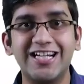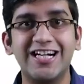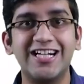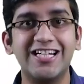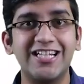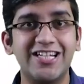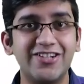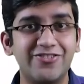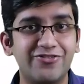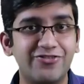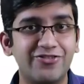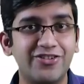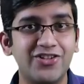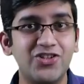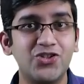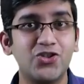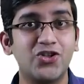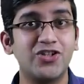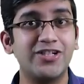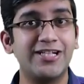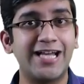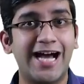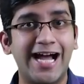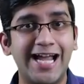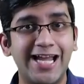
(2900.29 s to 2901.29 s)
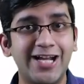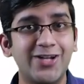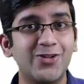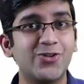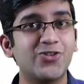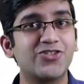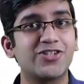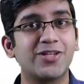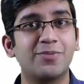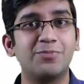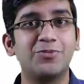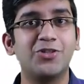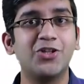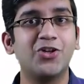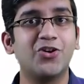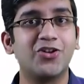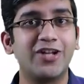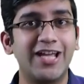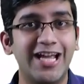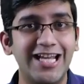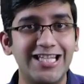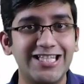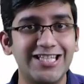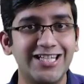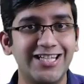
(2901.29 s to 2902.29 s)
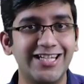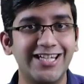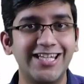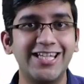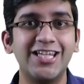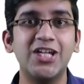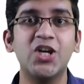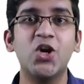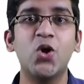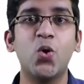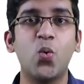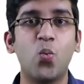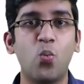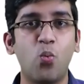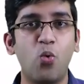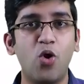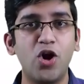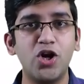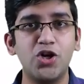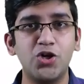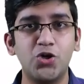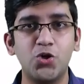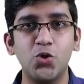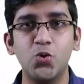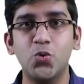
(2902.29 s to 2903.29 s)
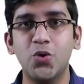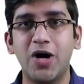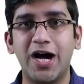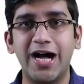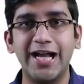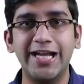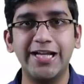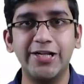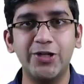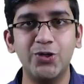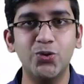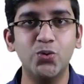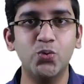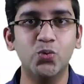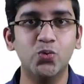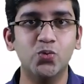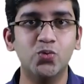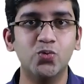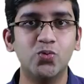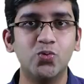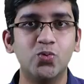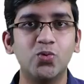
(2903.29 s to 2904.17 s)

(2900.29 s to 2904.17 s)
a difference or diagnose something on H&E, what do I do?